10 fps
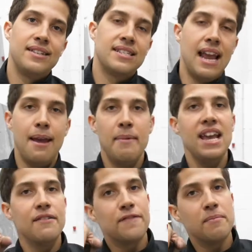the same
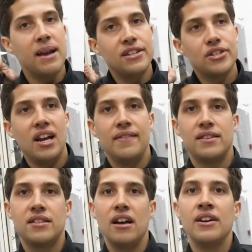information on the
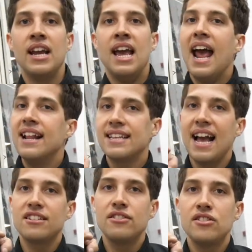stone, and it's
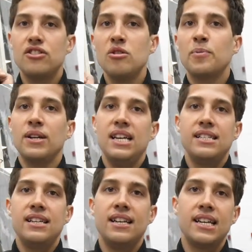actually super
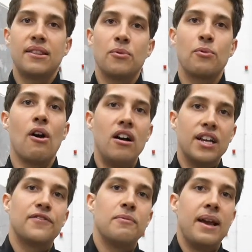easy to get the wrong
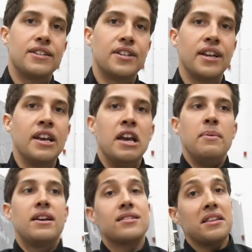information
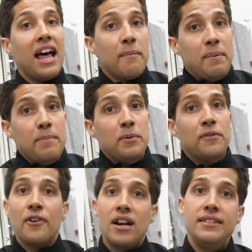because a lot of people
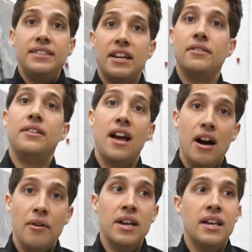frankly don't
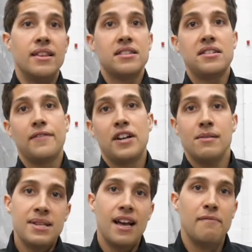know. This stuff
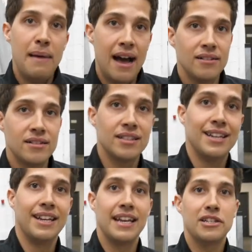comes out of mountains,
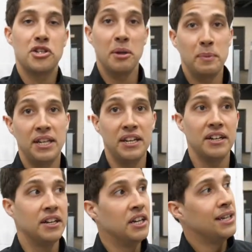it gets shipped
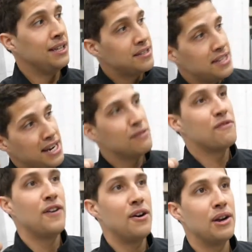here, you see it in
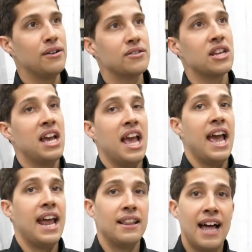photos,
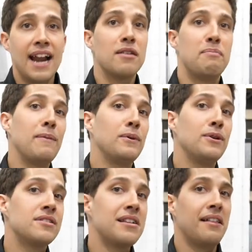and a lot of the people who
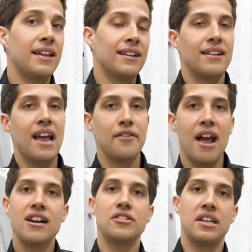sell it never
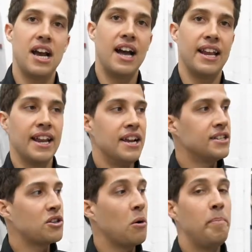actually cut it.
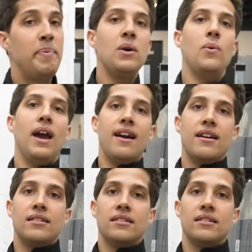So beware